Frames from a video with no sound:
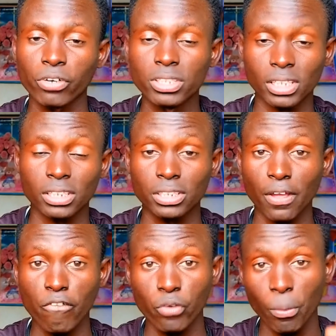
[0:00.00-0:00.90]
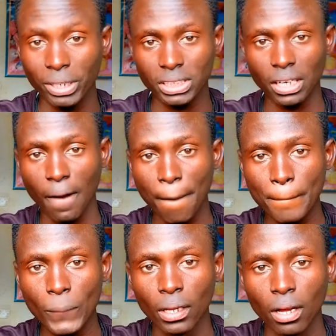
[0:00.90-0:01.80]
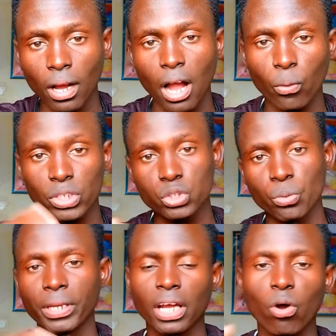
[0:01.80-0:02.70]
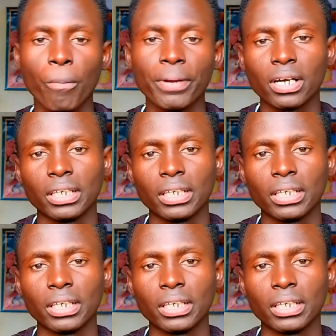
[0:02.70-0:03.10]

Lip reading: For instance, if your partner wants to be in an open